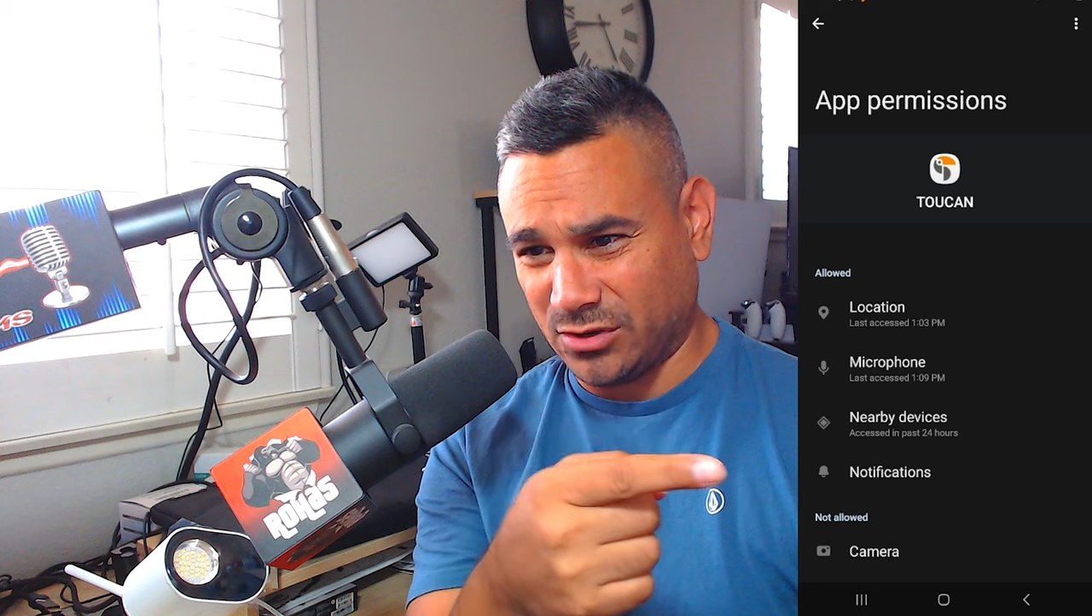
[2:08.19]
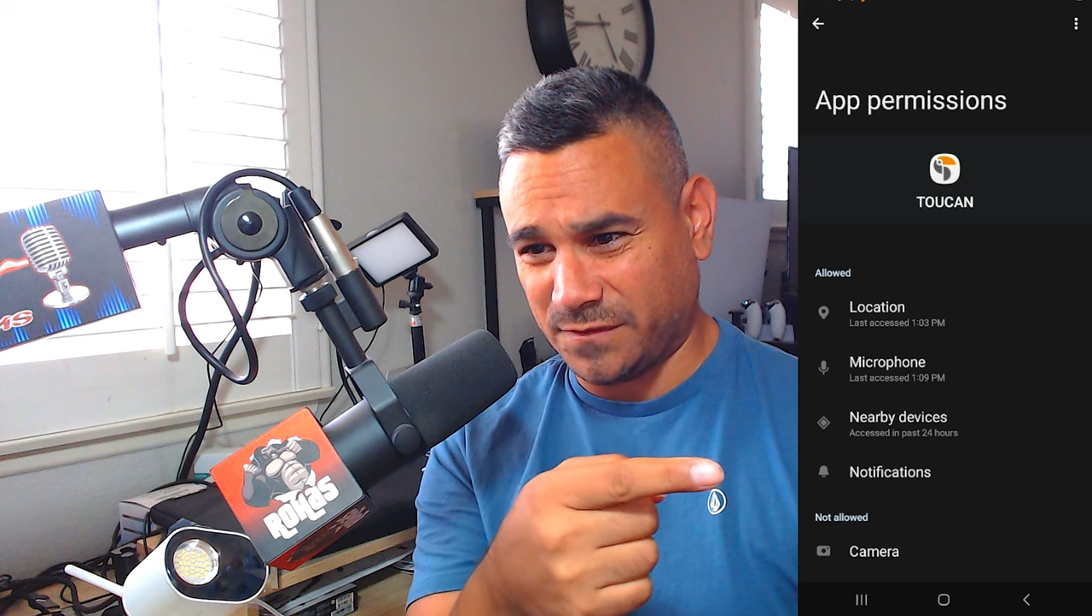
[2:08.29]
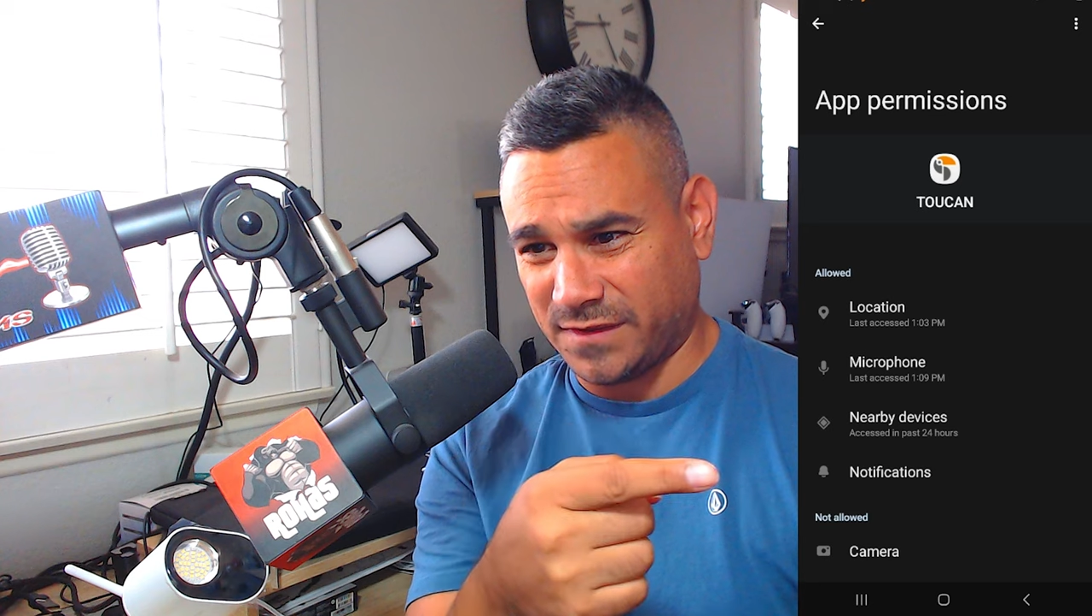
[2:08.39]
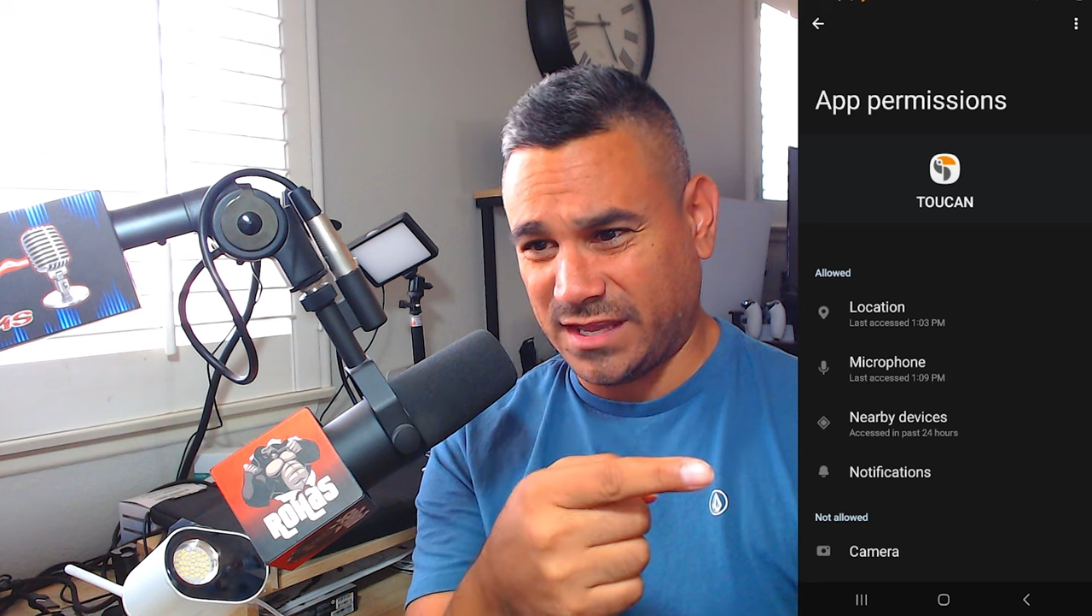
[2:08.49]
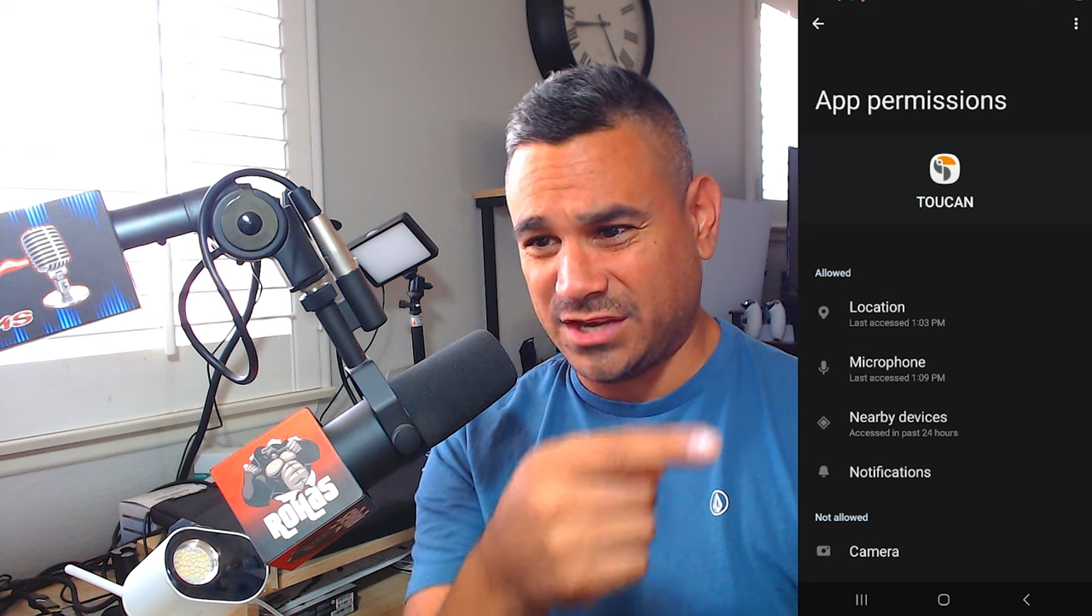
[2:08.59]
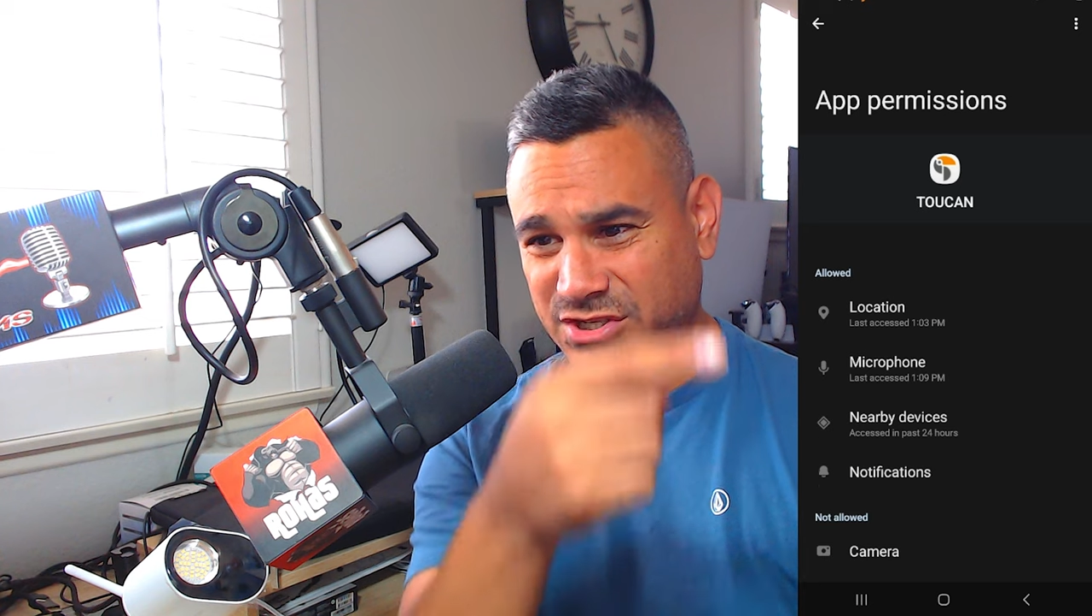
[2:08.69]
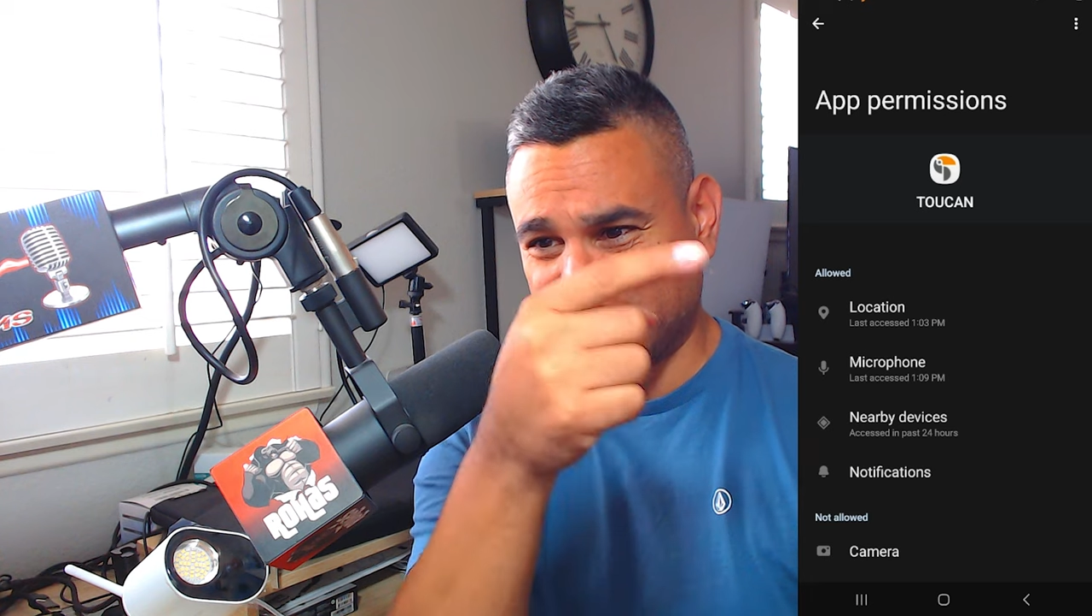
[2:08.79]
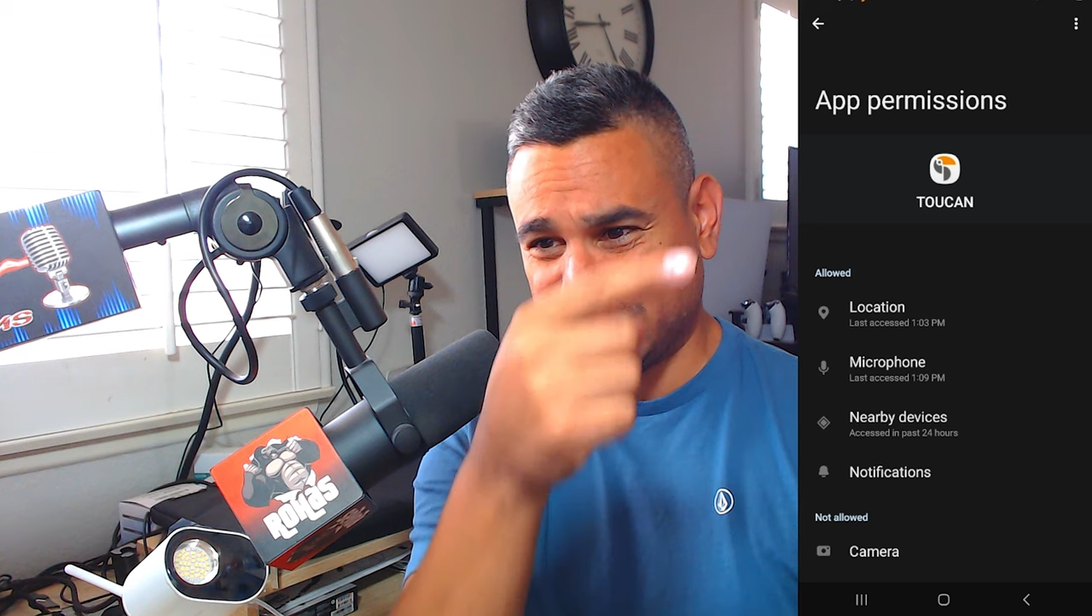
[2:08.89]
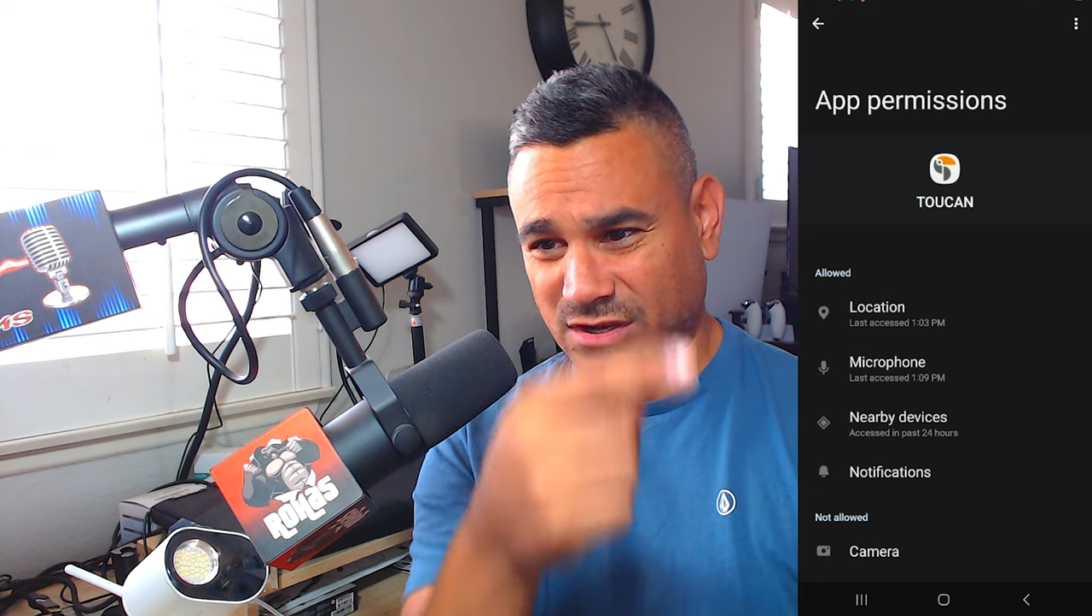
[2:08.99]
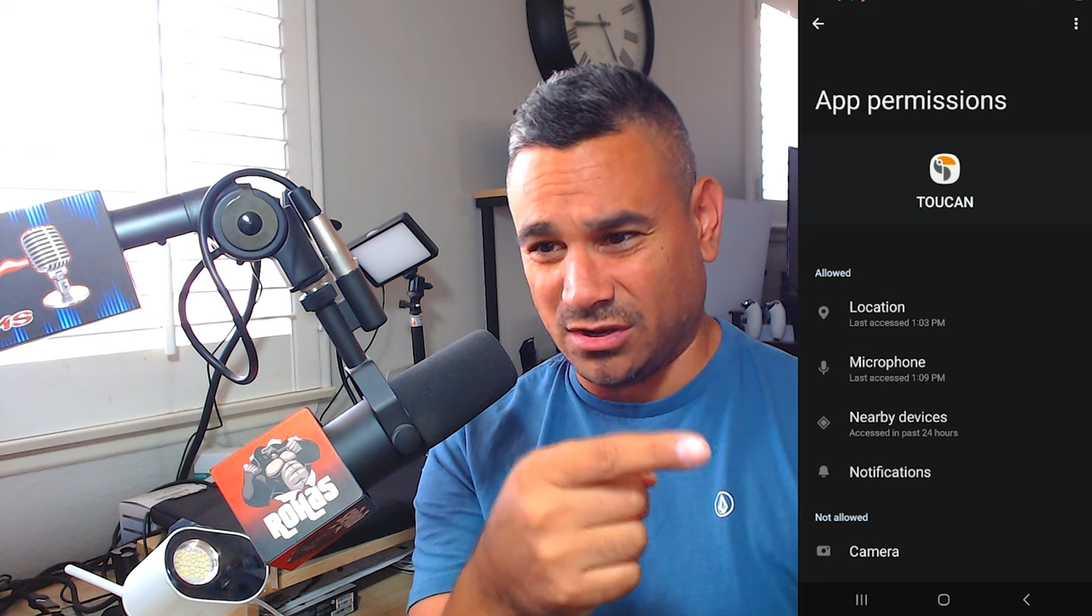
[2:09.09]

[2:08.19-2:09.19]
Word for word: notifications